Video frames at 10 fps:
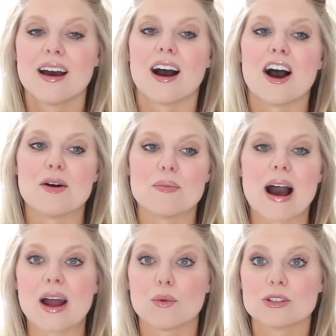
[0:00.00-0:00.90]

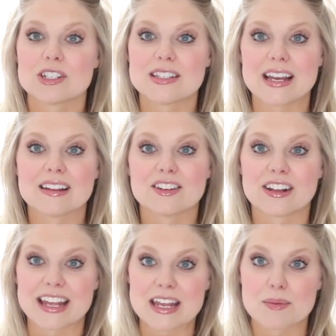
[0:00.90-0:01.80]
I will just take a little
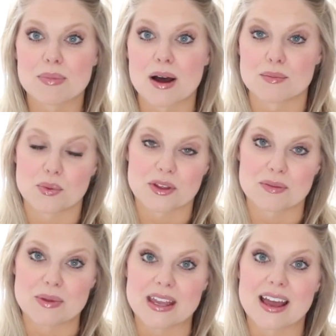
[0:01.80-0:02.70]
hand pump with
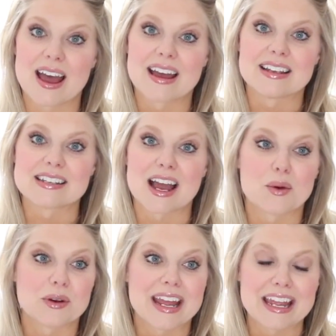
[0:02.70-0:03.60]
me, and I
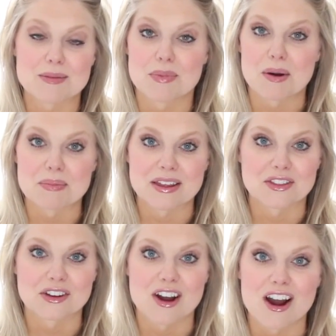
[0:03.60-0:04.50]
would hand pump in
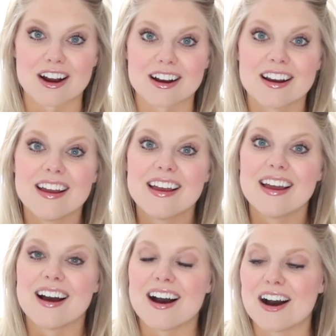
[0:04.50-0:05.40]
the car
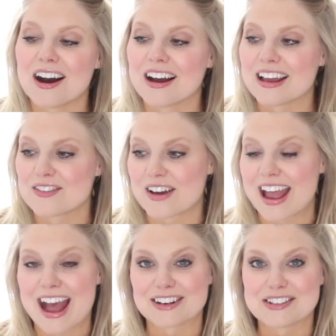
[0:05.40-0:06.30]
if I
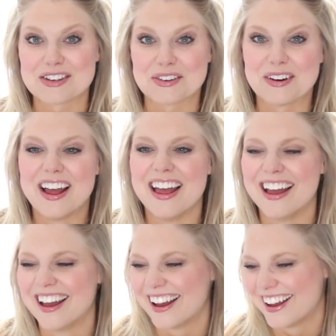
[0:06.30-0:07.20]
had to.
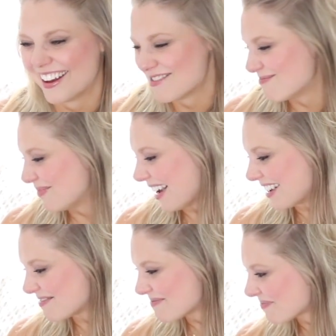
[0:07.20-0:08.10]

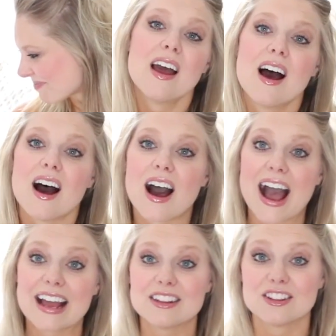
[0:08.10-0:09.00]
But
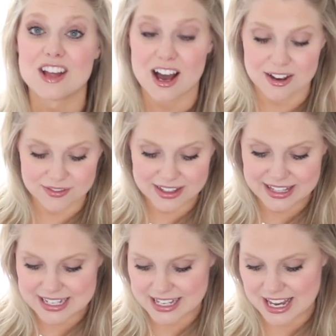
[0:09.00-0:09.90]
I love
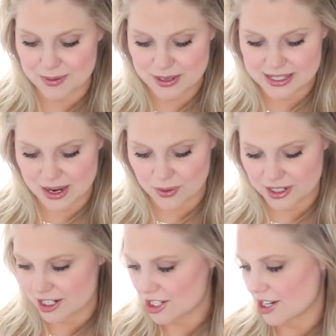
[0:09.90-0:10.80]
these camis. I
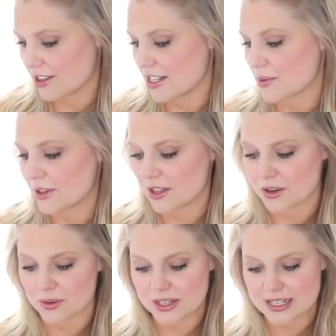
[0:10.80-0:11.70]
wanted to share these with
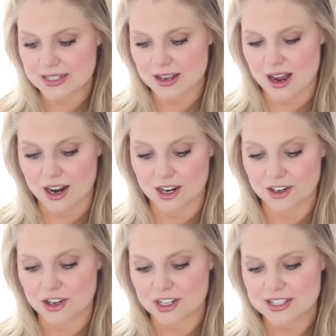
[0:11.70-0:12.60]
you. These are
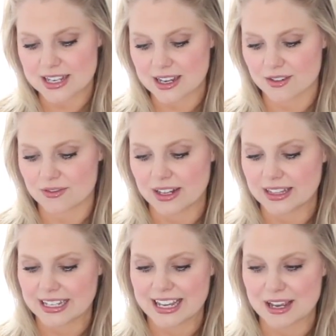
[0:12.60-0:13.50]
nursing
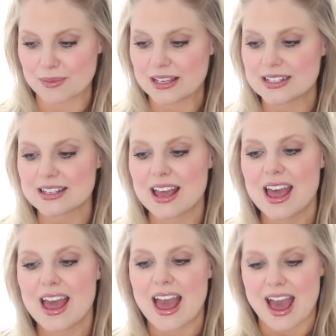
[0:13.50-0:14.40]
friendly camis,
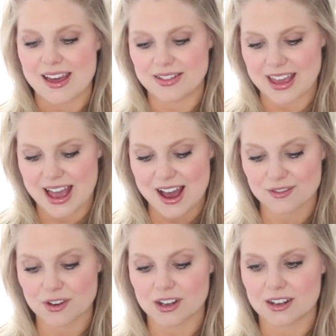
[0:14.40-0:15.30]
and they
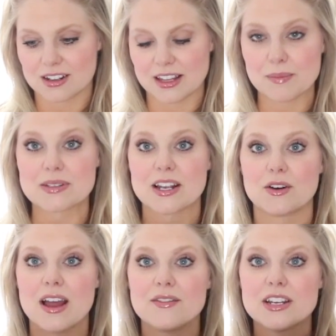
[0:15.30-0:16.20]
have clips. They
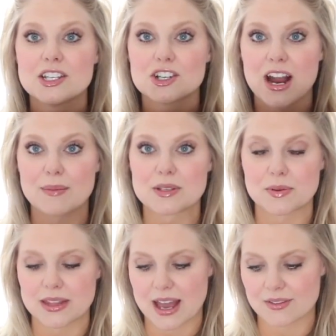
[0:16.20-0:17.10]
don't have any straps,
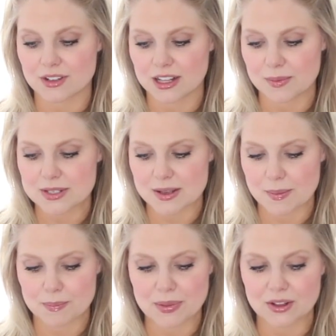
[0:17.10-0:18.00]
but they have clips
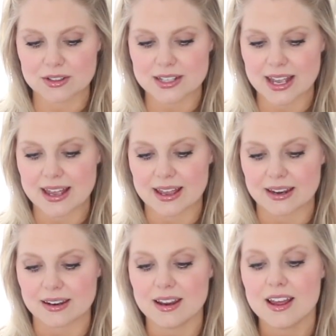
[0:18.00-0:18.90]
built
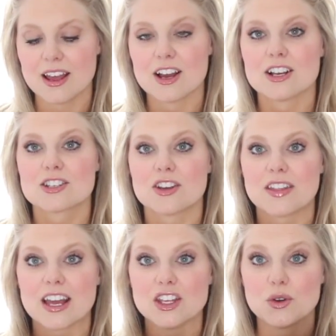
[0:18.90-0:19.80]
in so
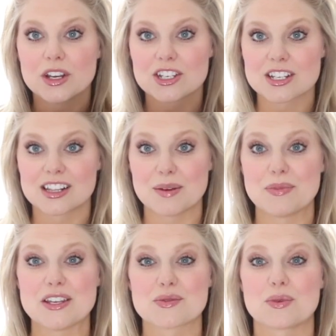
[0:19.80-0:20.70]
that you can just clip
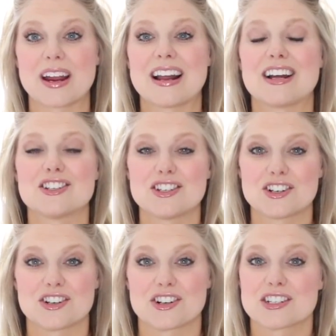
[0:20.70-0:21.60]
these right onto
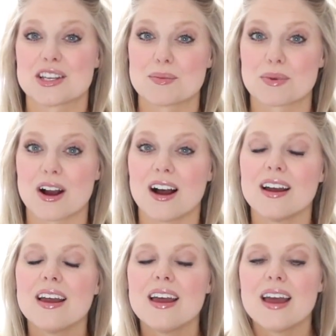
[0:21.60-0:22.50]
your nursing bra.
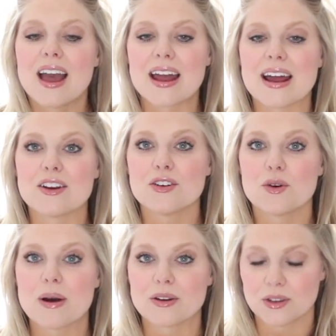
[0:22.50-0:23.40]
And I don't know
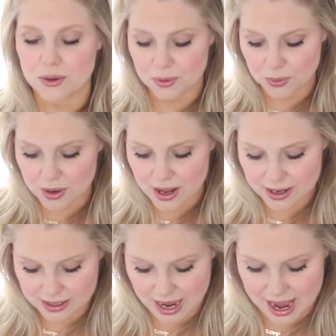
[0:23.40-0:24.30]
about you
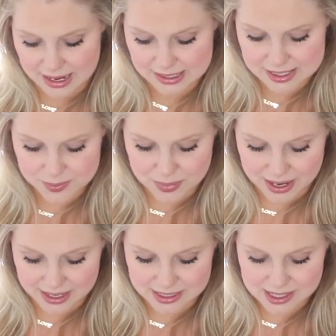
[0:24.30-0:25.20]
guys,
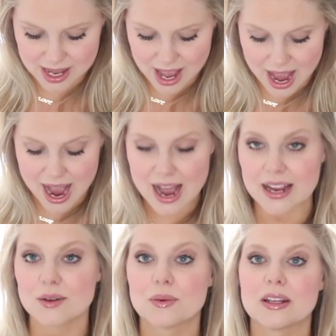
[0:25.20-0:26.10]
but
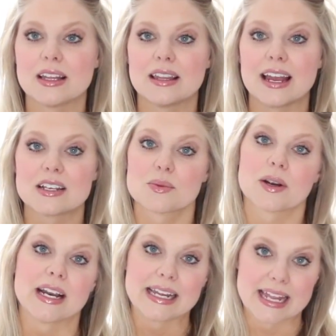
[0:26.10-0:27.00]
I really liked
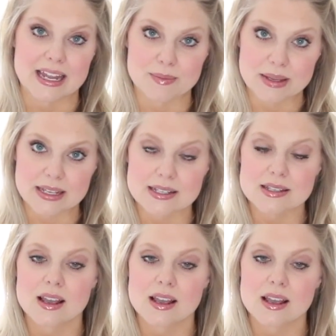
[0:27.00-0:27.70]
wearing camis